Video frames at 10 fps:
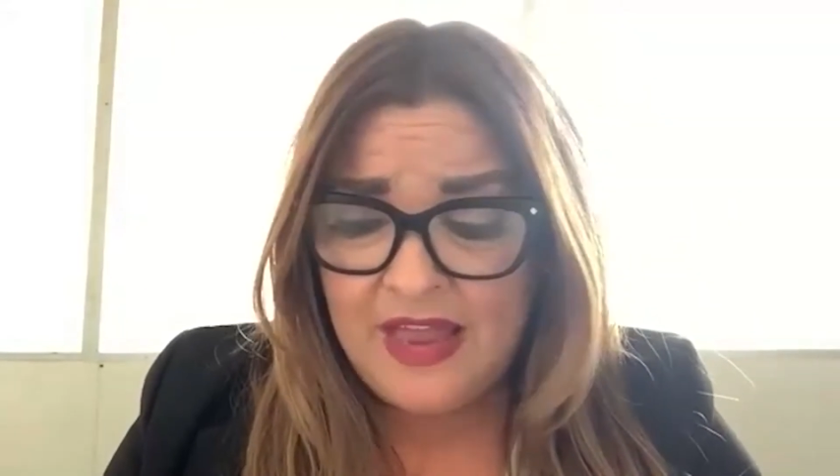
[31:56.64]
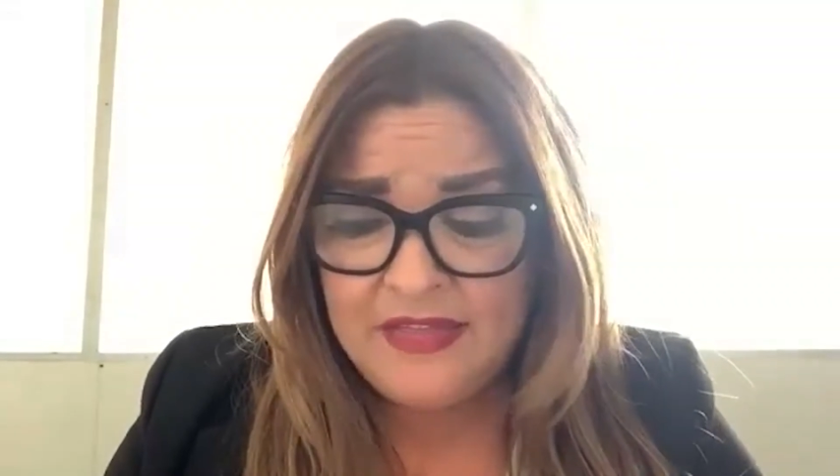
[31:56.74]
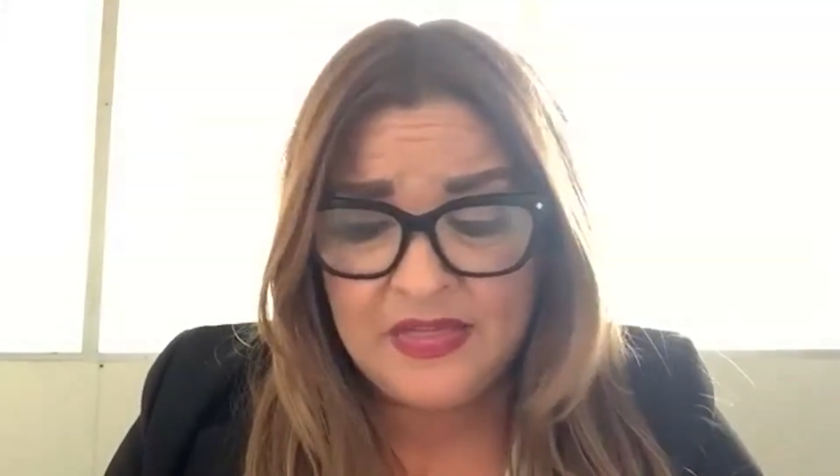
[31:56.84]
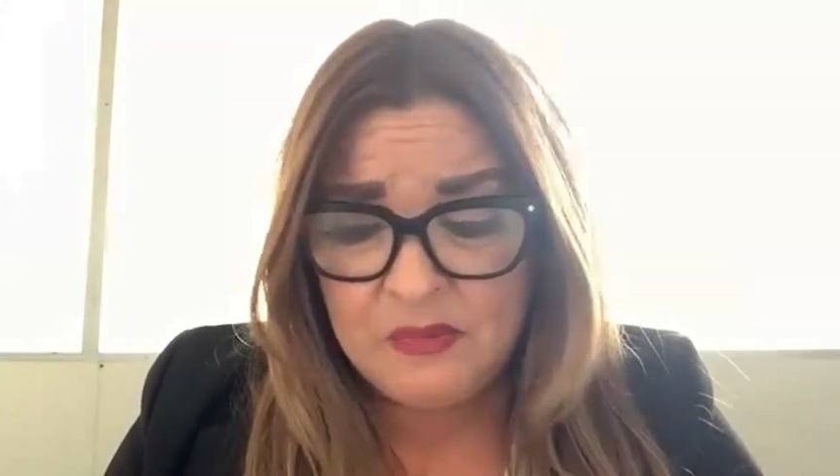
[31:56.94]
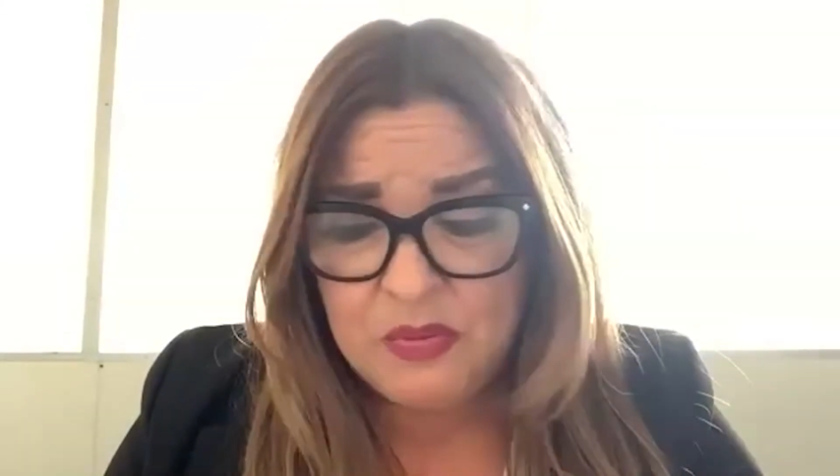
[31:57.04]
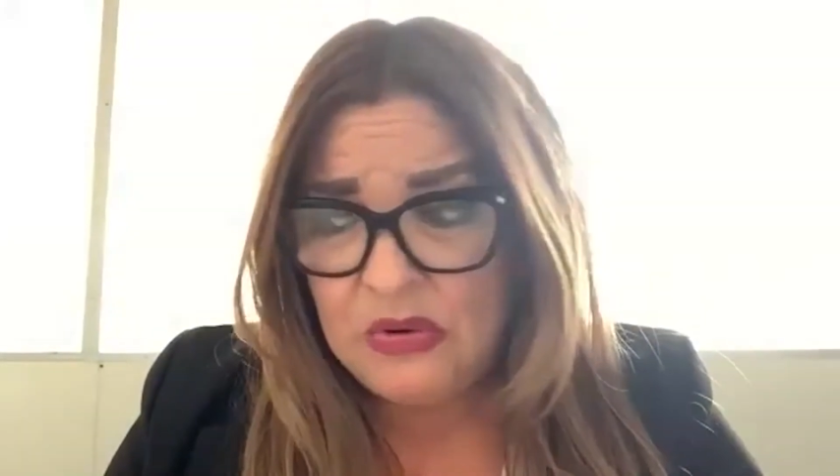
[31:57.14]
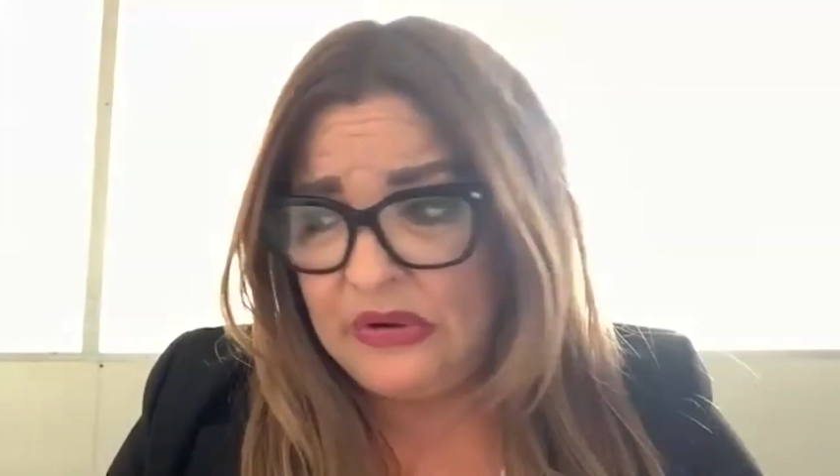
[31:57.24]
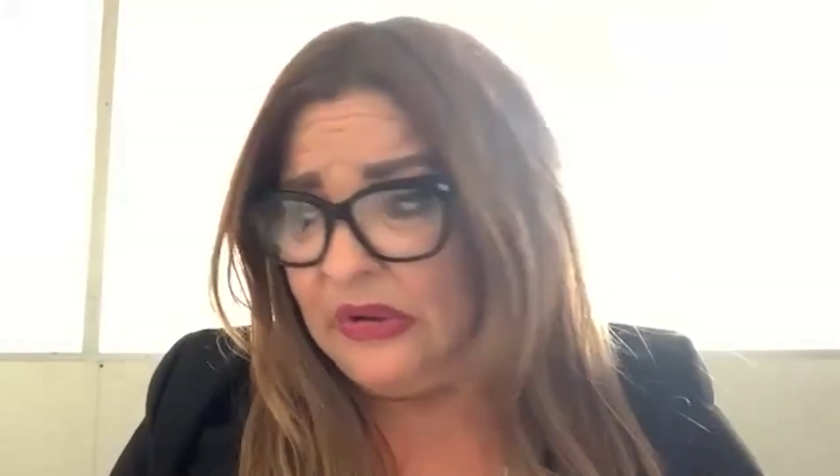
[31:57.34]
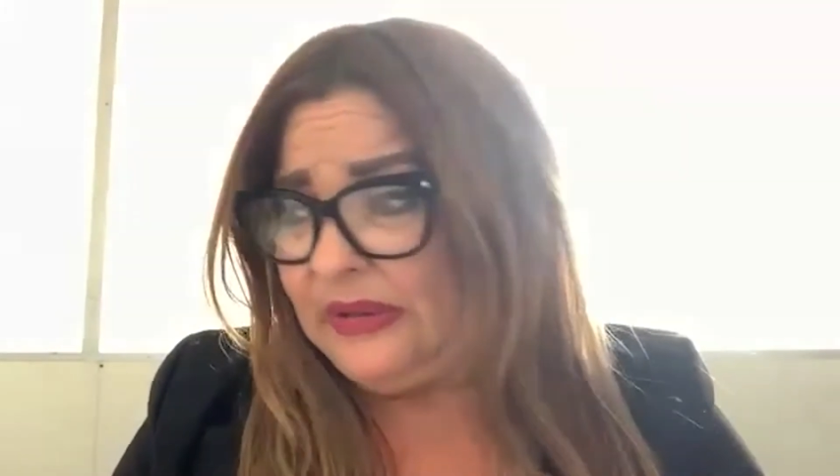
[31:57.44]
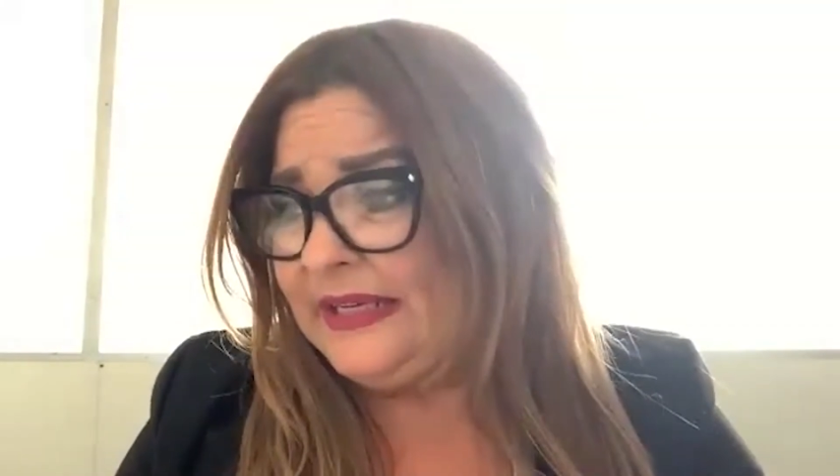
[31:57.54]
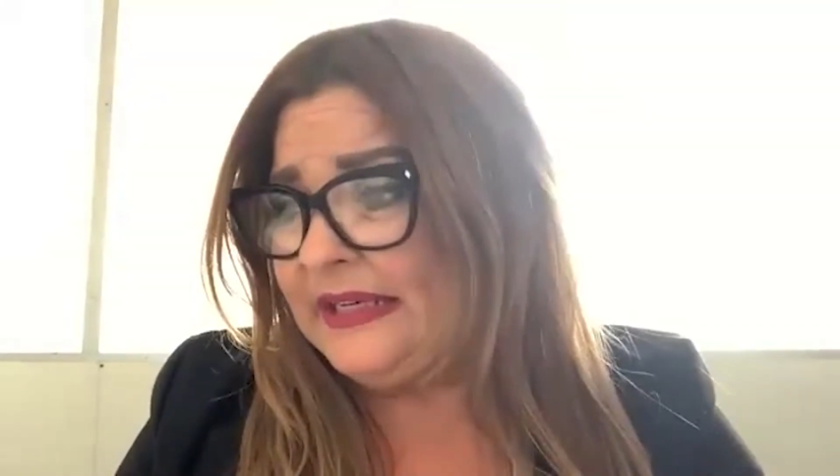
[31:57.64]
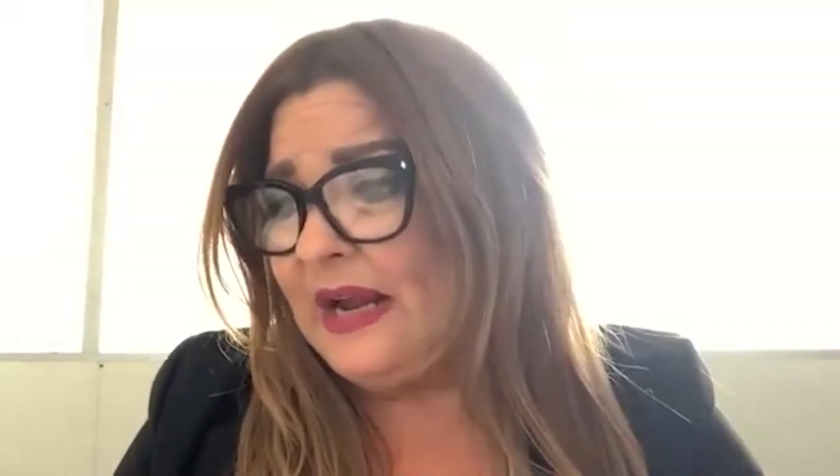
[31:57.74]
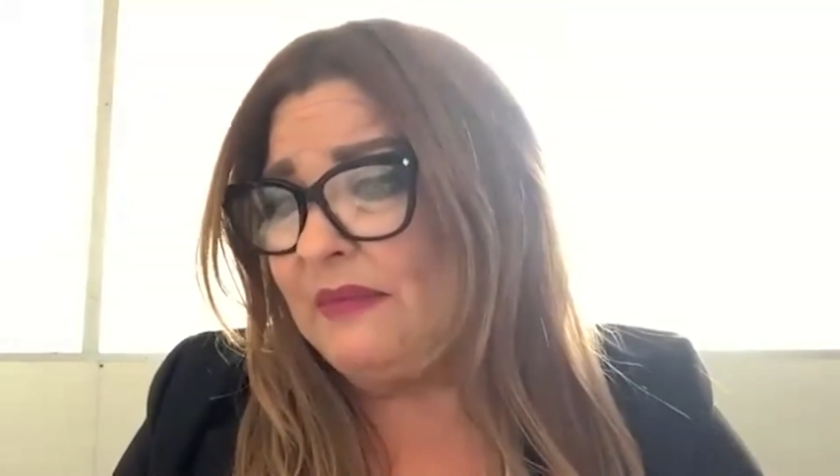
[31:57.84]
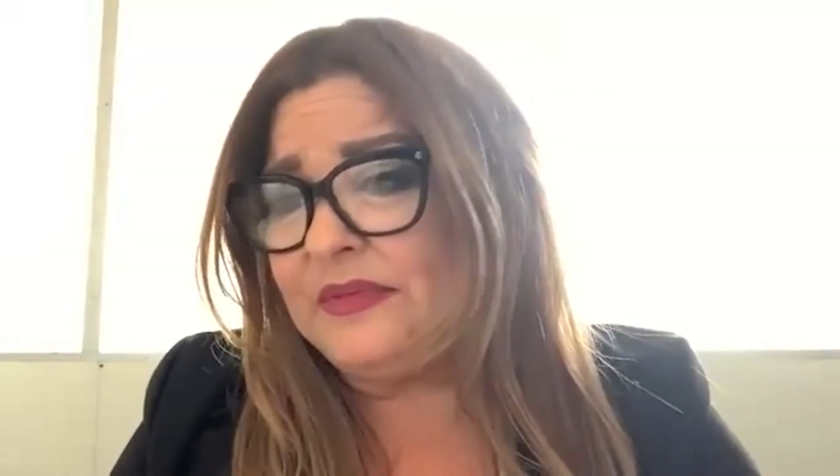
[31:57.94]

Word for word: and then the poor girl ended up